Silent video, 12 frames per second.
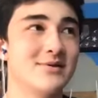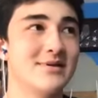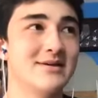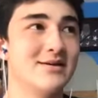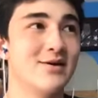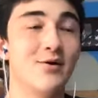
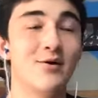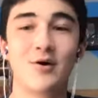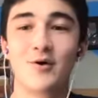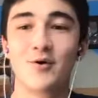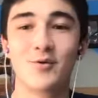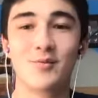go
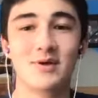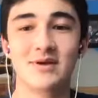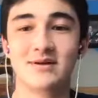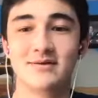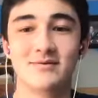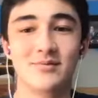home
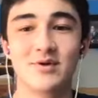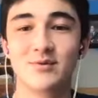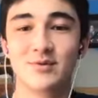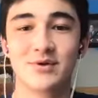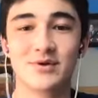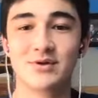and be
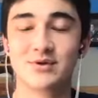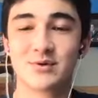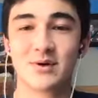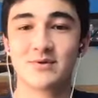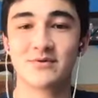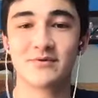really
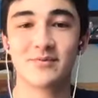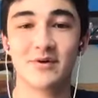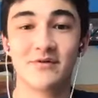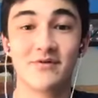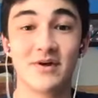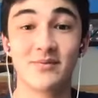disruptive with my
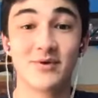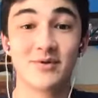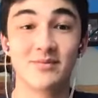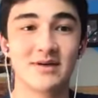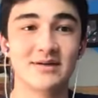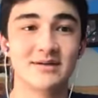family
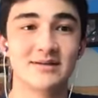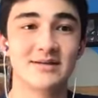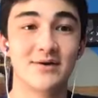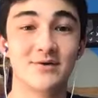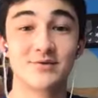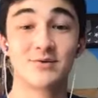because
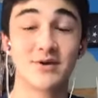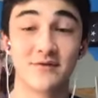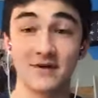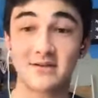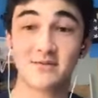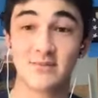I was really
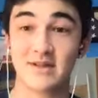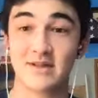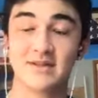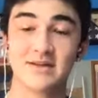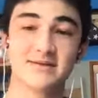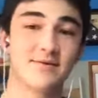affected by the
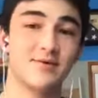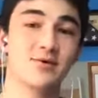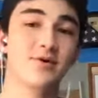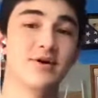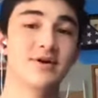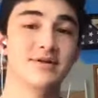things that were
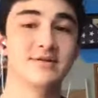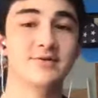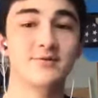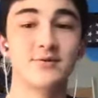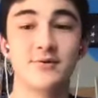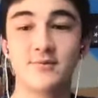going on at
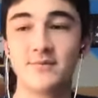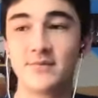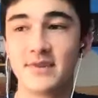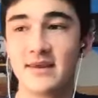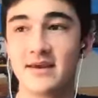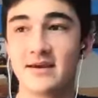school.
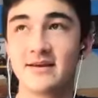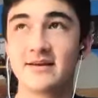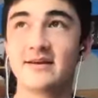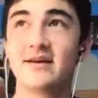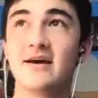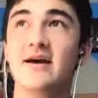And
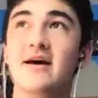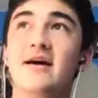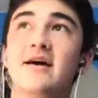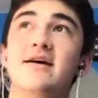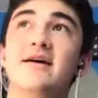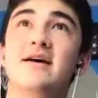
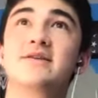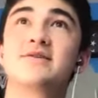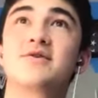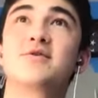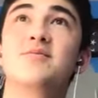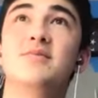it
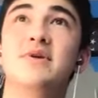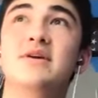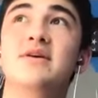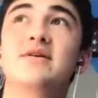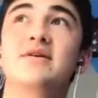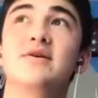took
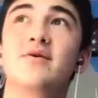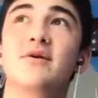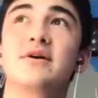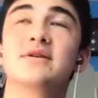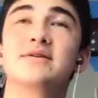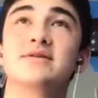me
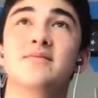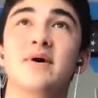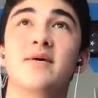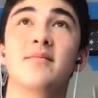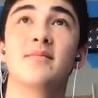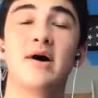going to my
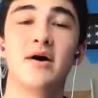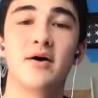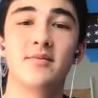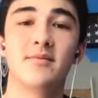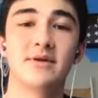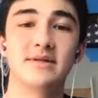
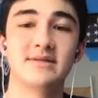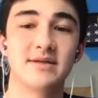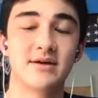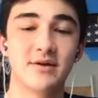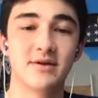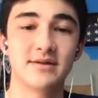mom and
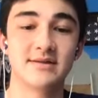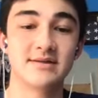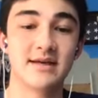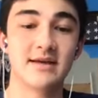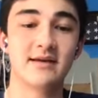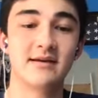
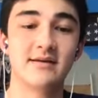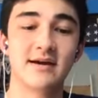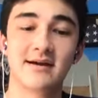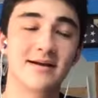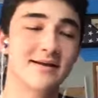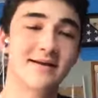saying, I
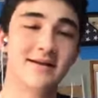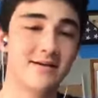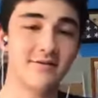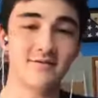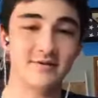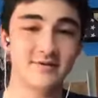got to get out
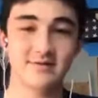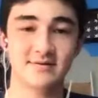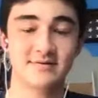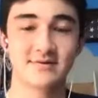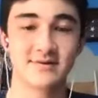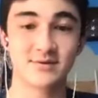of this
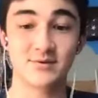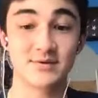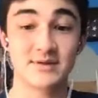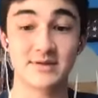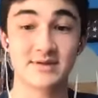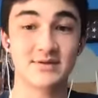school
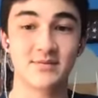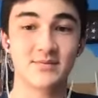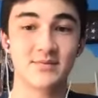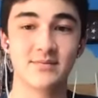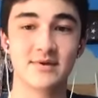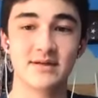
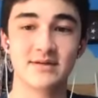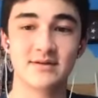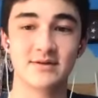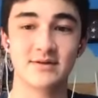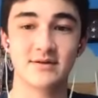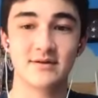system
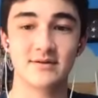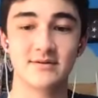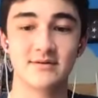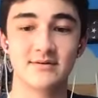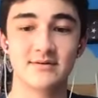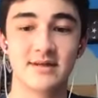to
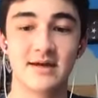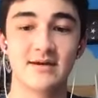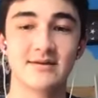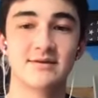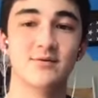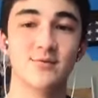
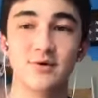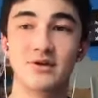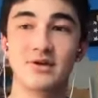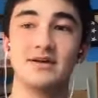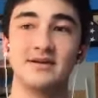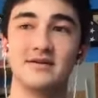
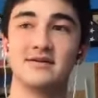really